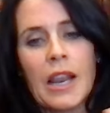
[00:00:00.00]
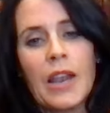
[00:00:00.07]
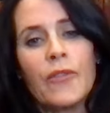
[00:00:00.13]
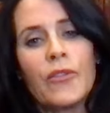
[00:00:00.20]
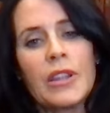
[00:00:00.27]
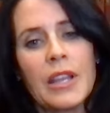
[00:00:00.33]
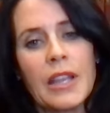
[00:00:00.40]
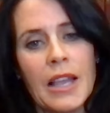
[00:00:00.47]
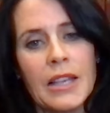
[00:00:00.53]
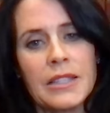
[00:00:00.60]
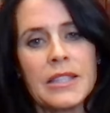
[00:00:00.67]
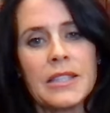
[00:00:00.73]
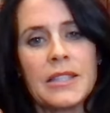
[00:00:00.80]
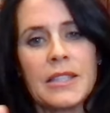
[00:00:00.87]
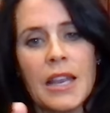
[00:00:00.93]
Everything has
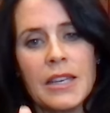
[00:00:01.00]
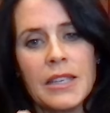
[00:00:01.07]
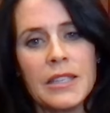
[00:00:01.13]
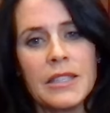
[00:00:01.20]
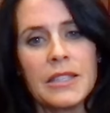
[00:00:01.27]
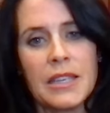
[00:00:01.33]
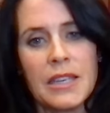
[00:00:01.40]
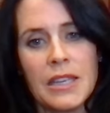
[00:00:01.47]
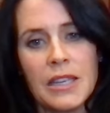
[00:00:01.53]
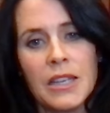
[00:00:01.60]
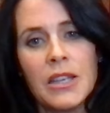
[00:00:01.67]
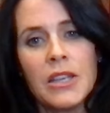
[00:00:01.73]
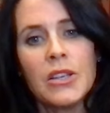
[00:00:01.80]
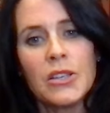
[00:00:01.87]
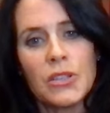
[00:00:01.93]
this tendency
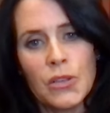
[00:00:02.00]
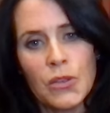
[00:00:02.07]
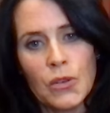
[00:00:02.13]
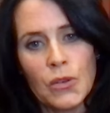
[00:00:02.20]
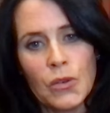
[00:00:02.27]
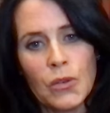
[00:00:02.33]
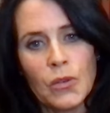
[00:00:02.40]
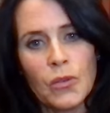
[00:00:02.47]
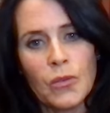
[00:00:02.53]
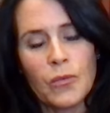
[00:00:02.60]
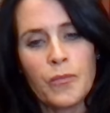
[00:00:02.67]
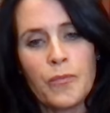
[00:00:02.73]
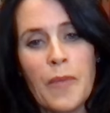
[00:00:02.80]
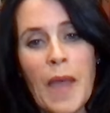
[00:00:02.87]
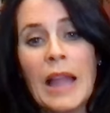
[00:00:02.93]
to
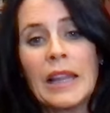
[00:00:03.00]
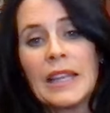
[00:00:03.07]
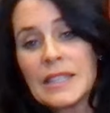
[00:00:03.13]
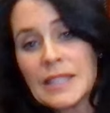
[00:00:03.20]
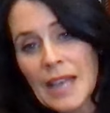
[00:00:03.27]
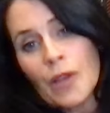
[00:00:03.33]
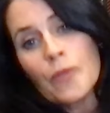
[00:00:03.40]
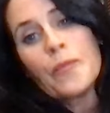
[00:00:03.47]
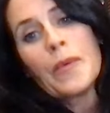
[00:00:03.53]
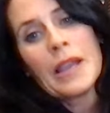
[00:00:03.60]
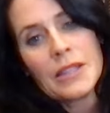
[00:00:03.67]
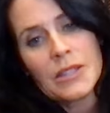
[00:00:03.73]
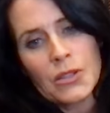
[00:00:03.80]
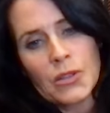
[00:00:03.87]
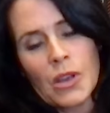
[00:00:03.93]
balance out by
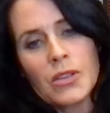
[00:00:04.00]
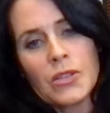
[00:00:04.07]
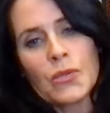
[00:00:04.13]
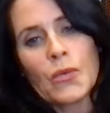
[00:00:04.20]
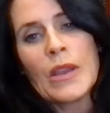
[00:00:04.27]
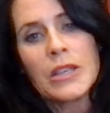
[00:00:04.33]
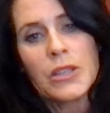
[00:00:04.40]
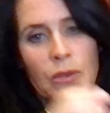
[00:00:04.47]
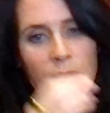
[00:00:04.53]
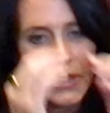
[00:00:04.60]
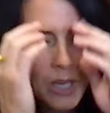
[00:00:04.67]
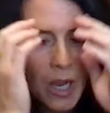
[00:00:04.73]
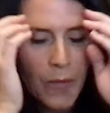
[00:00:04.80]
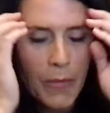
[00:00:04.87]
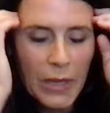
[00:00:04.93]
its a swing to
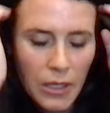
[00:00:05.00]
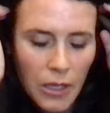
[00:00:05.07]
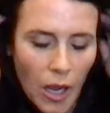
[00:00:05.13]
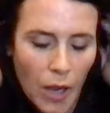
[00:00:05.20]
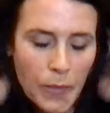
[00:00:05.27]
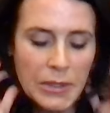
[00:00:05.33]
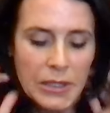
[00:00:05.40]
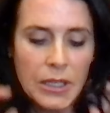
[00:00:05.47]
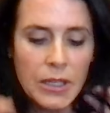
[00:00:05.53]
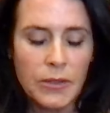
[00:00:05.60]
its op- opposite.